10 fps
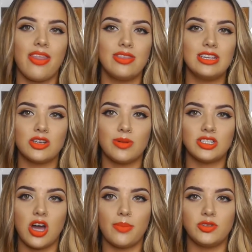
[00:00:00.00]
these are my
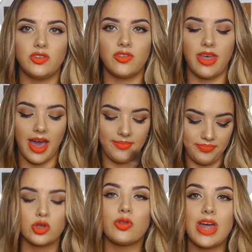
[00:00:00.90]
top two for that.
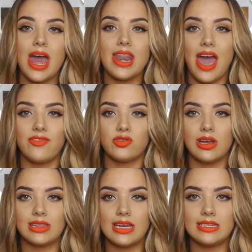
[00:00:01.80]
So then after
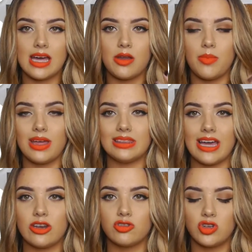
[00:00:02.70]
I lay down my
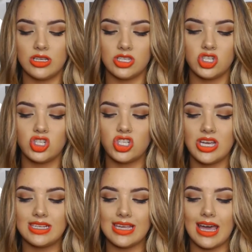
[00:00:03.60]
lighter transition
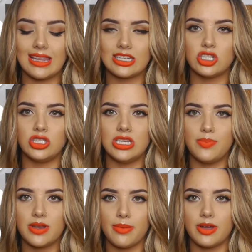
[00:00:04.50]
shades, I like to
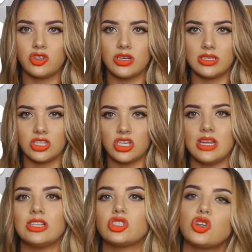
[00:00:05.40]
deepen up my
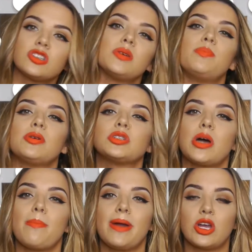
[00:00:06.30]
transition and start to build
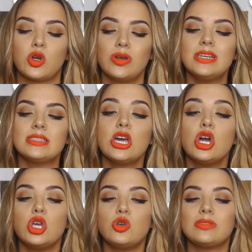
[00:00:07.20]
up my crease
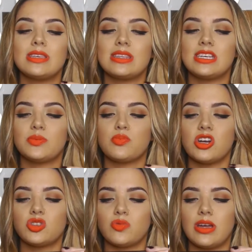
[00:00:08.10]
using this
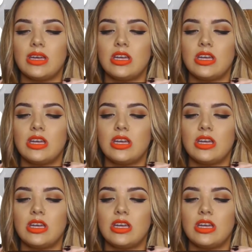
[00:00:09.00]
brush right